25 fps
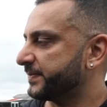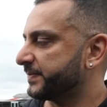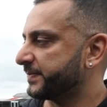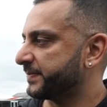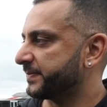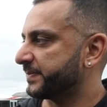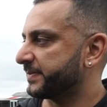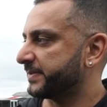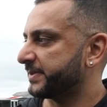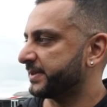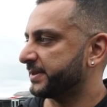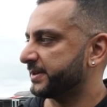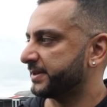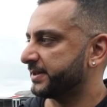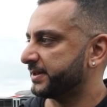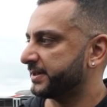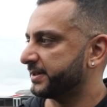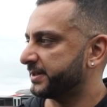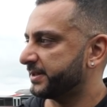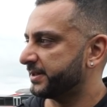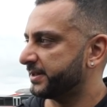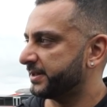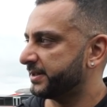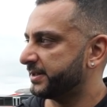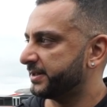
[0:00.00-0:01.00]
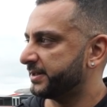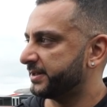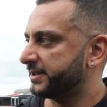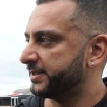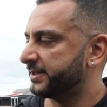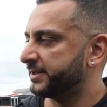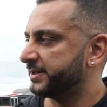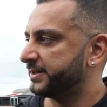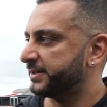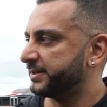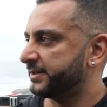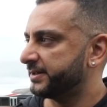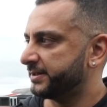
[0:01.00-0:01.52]

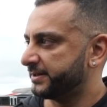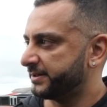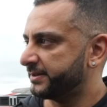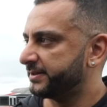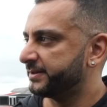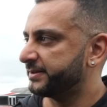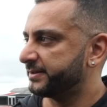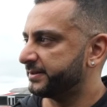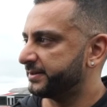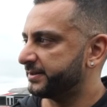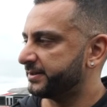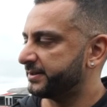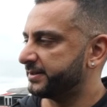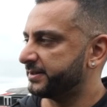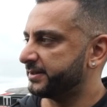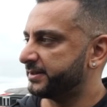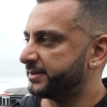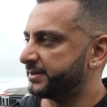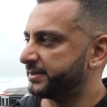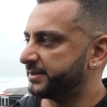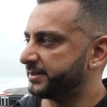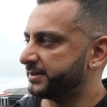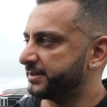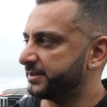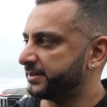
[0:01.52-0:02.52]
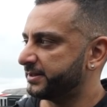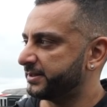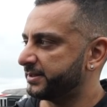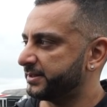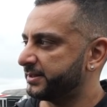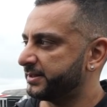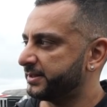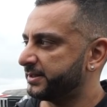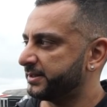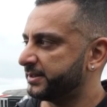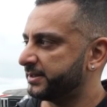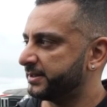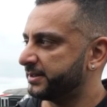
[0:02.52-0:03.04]

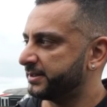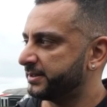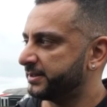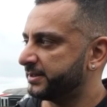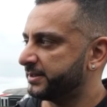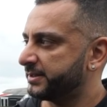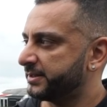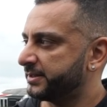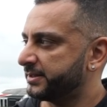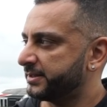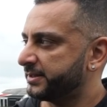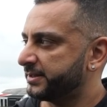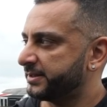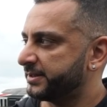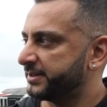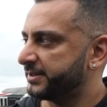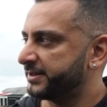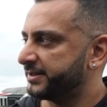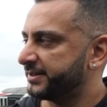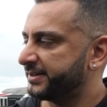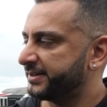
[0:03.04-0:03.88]
No words are spoken by the person on screen.